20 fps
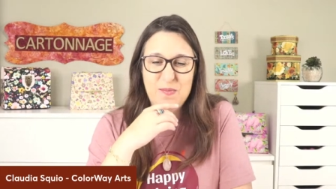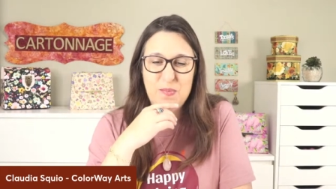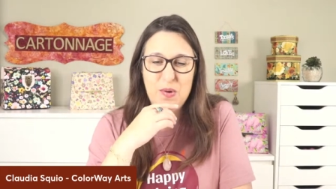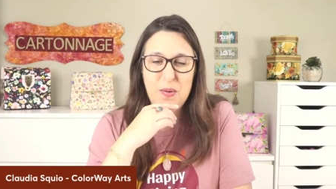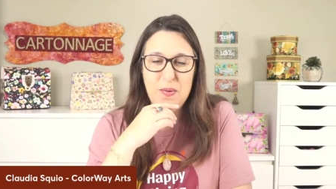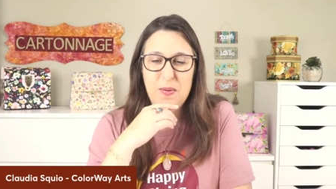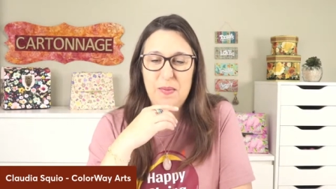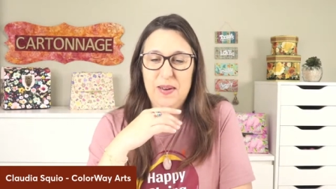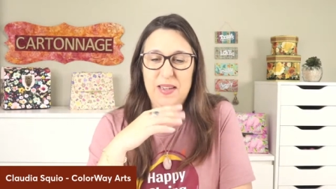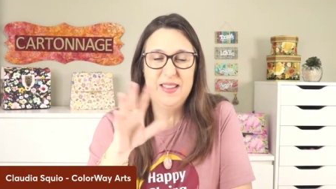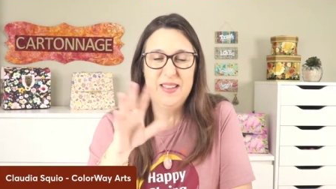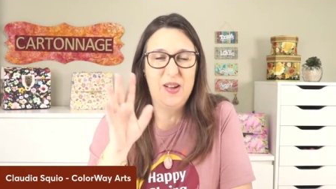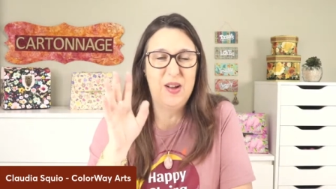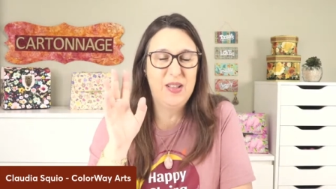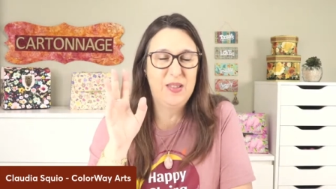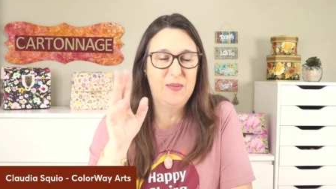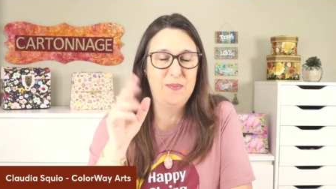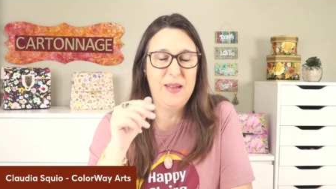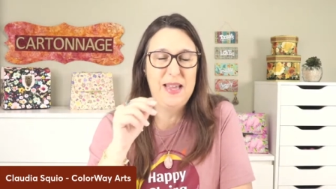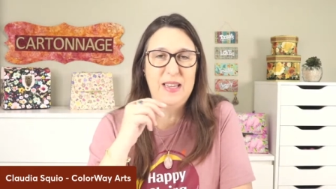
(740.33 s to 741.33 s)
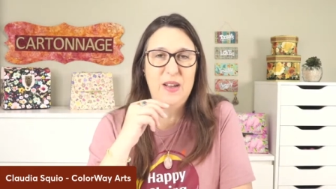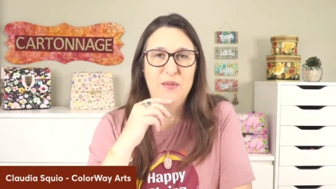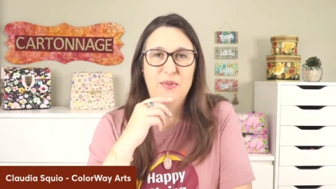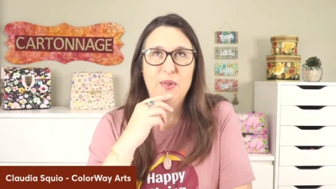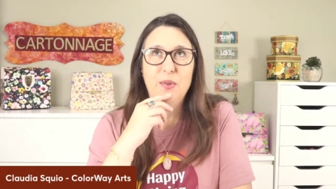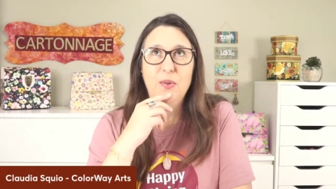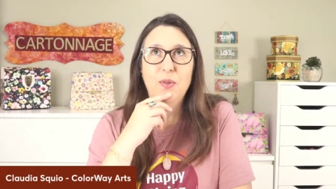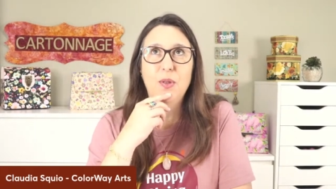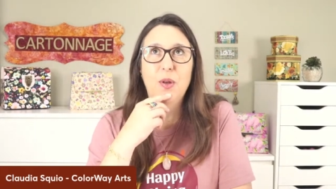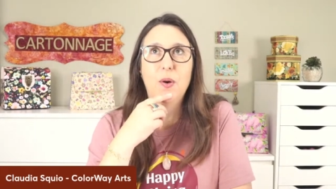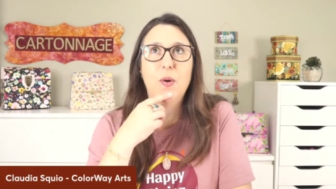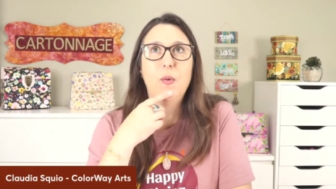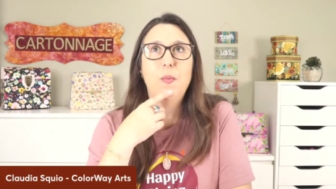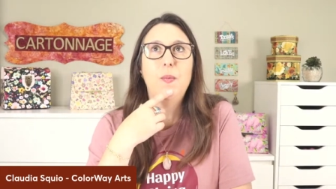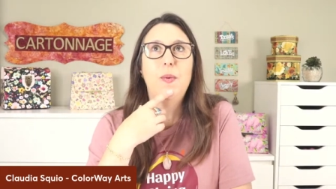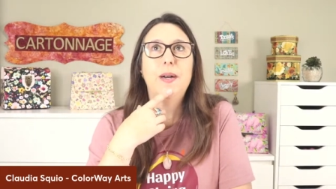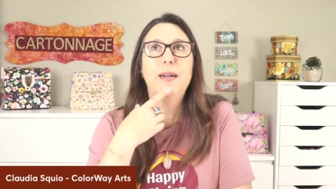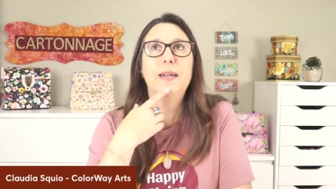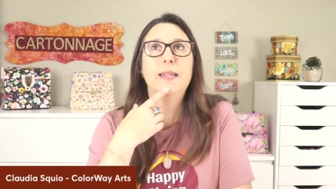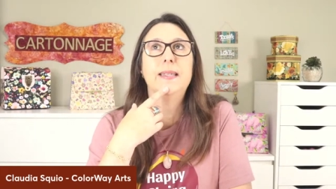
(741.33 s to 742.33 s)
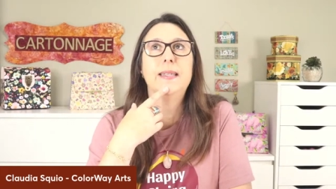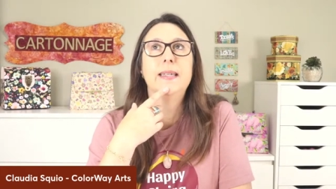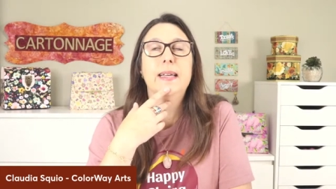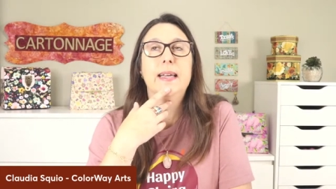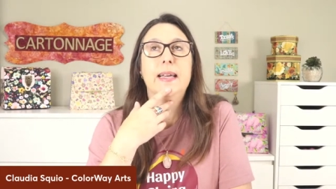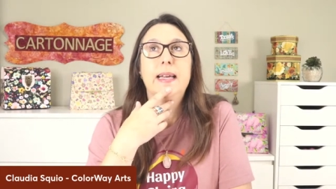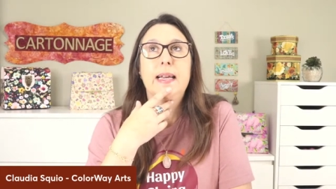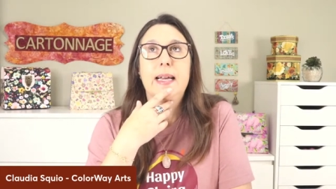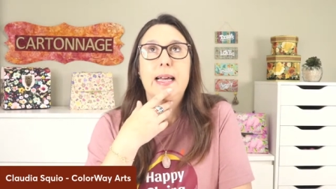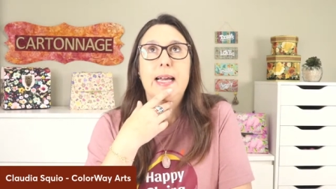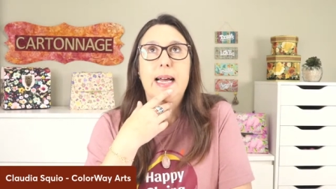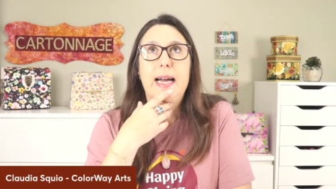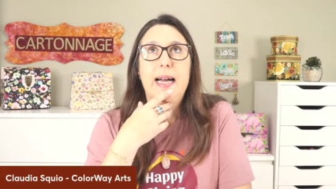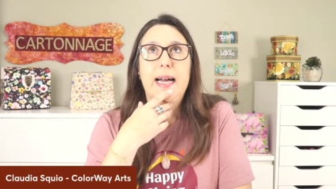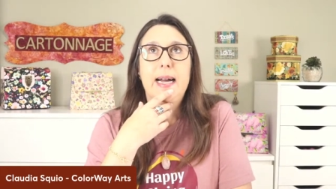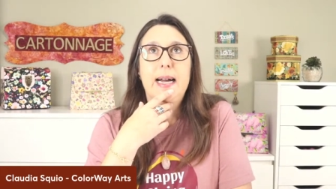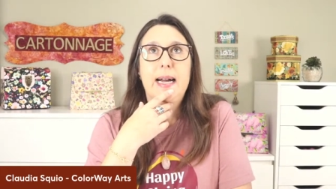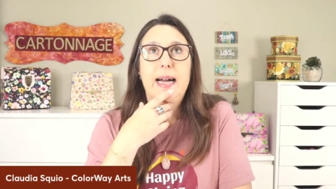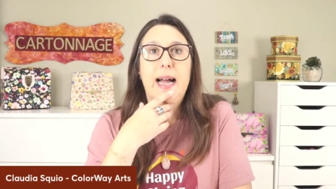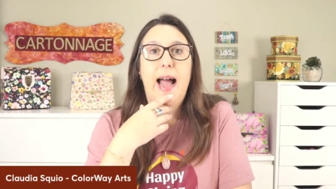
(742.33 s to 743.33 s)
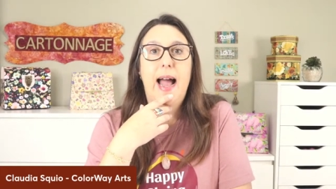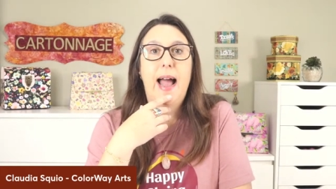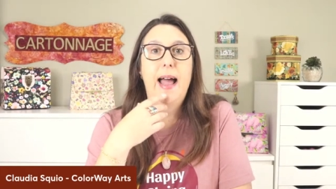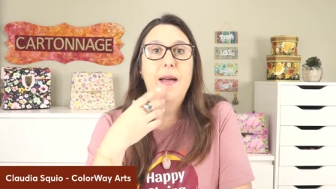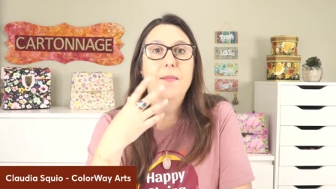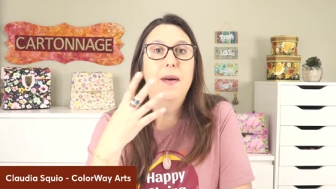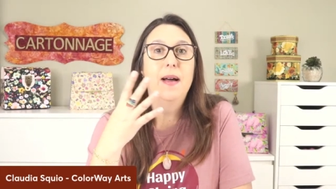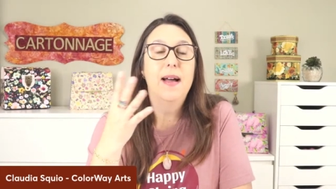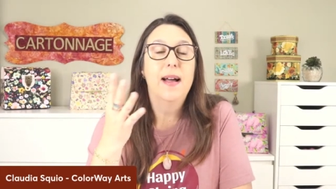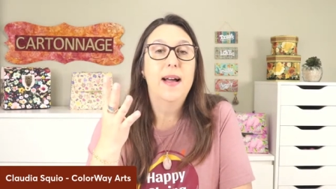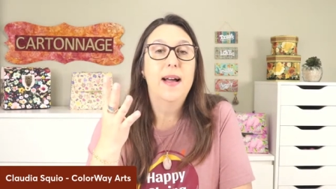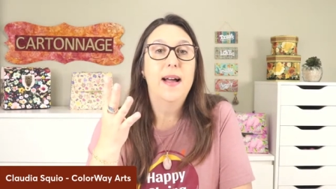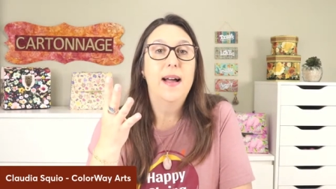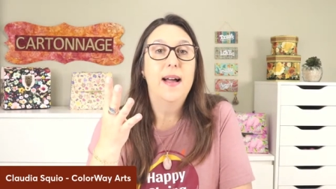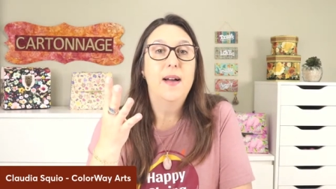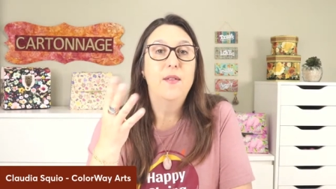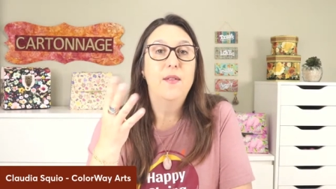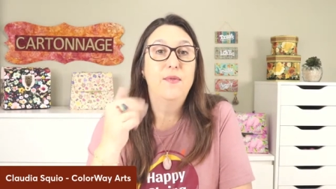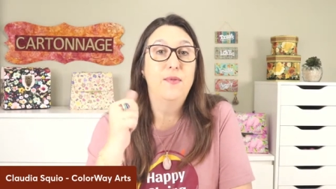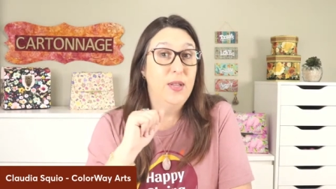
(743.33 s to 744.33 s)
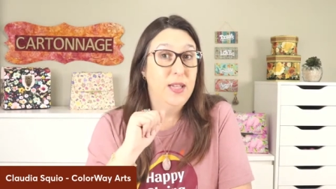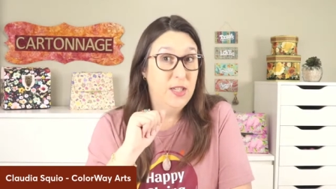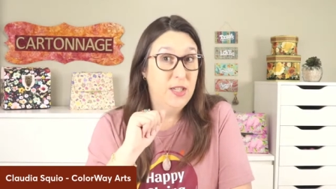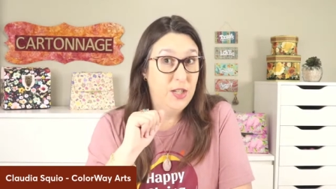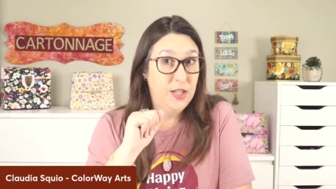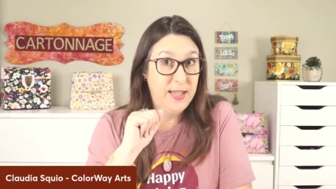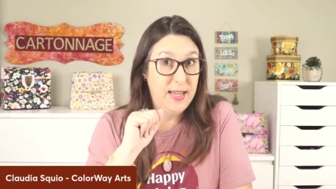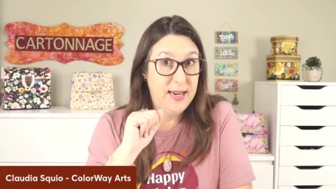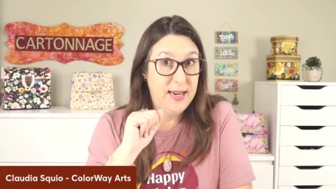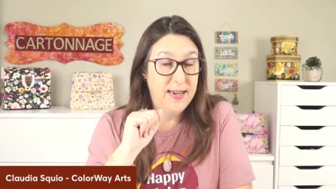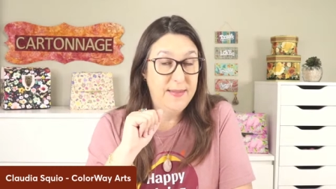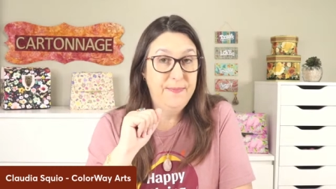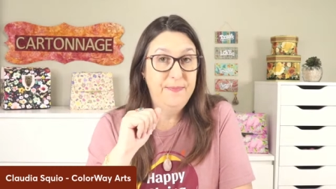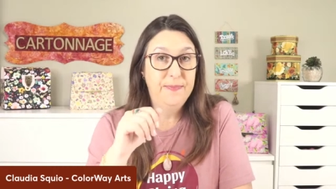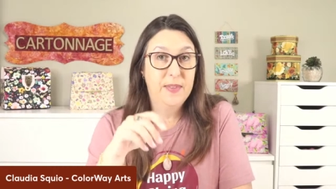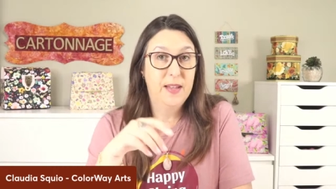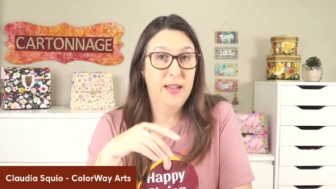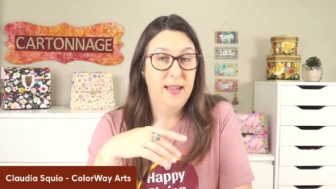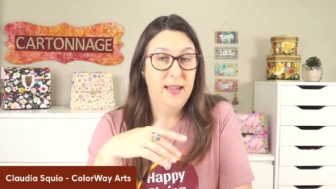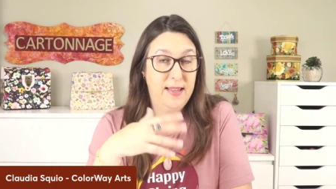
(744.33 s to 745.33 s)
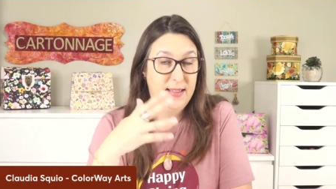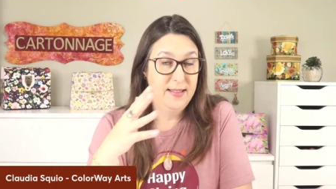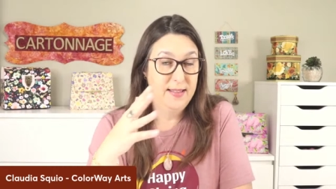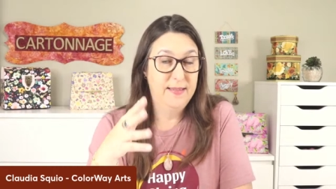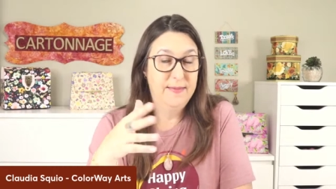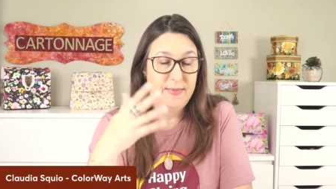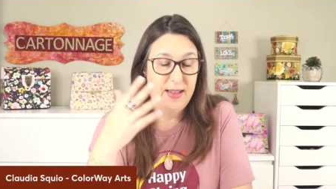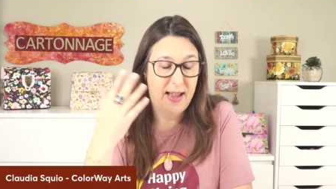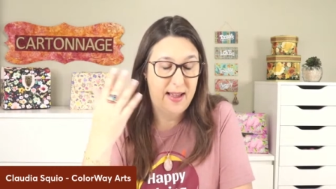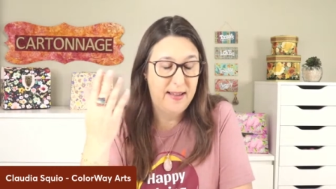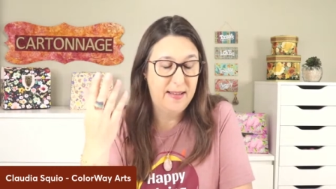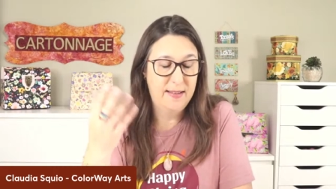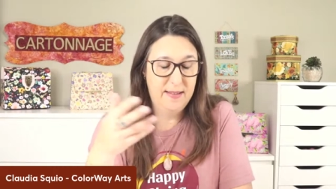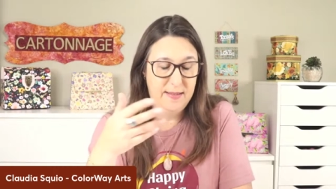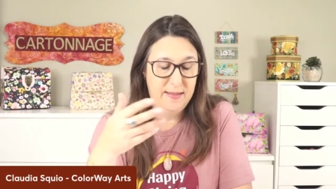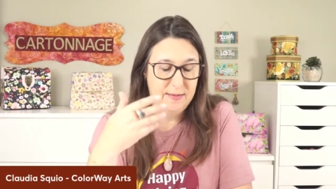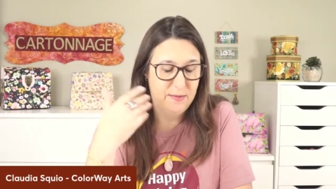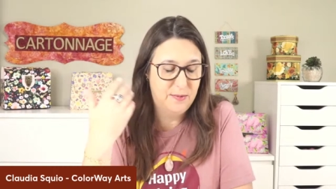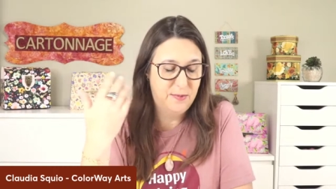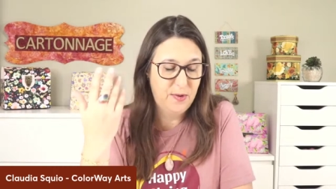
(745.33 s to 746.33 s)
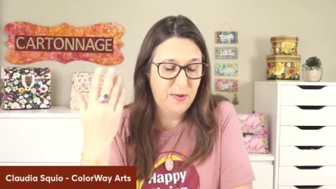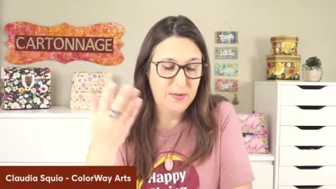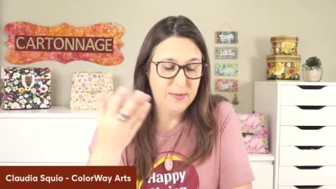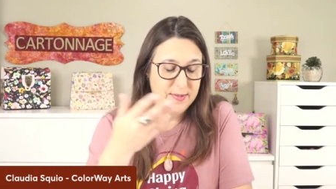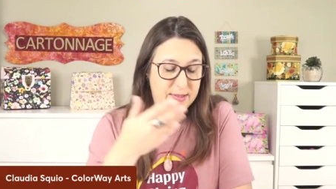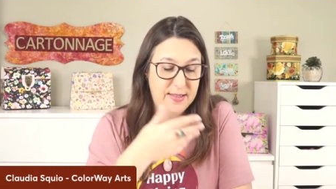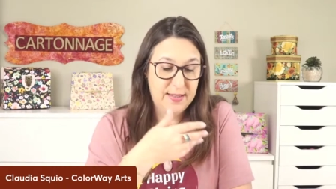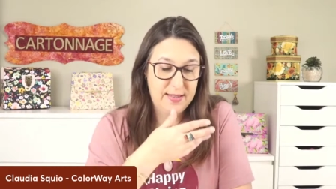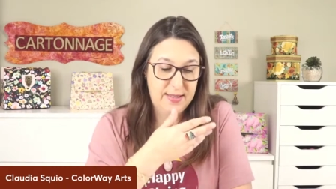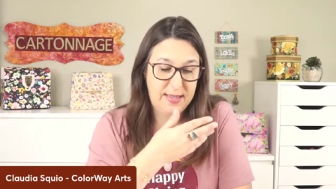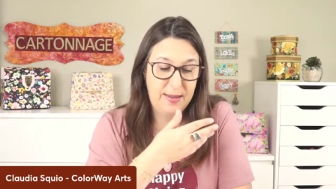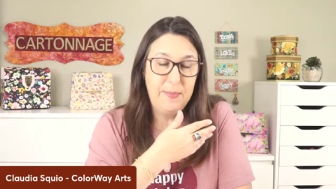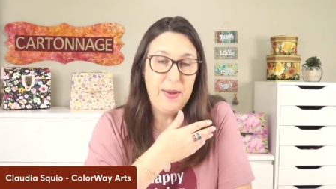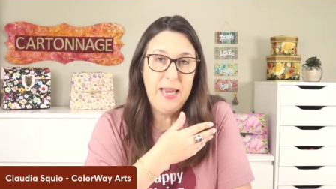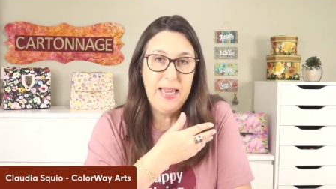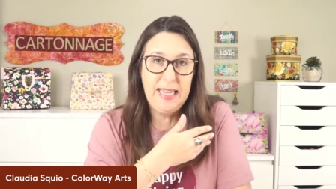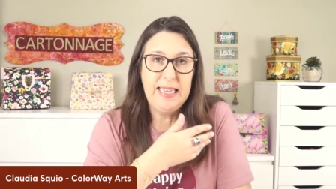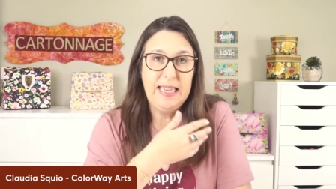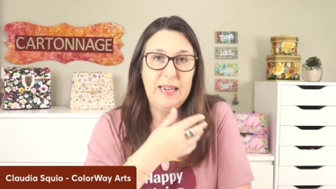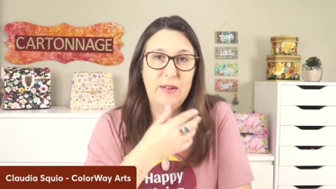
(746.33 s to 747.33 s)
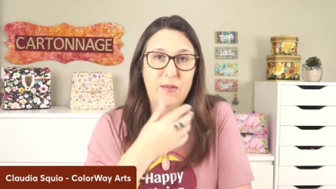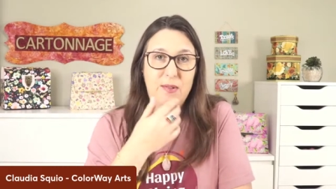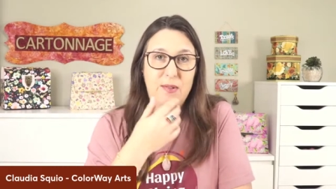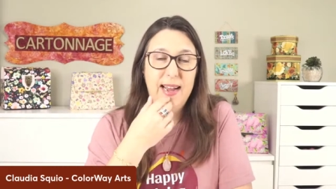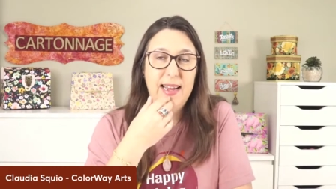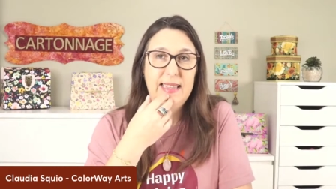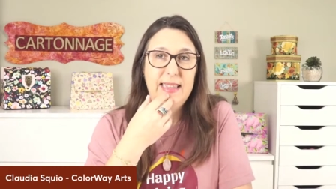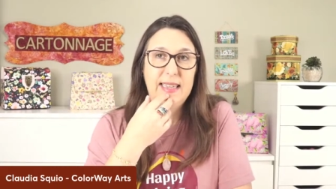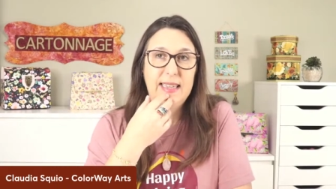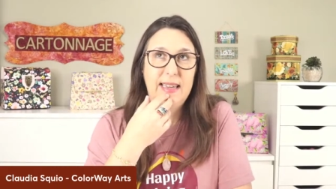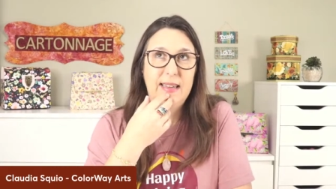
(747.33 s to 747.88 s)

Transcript: probably not many of you know, but uh, I'm a food engineer and I from the beginning, right?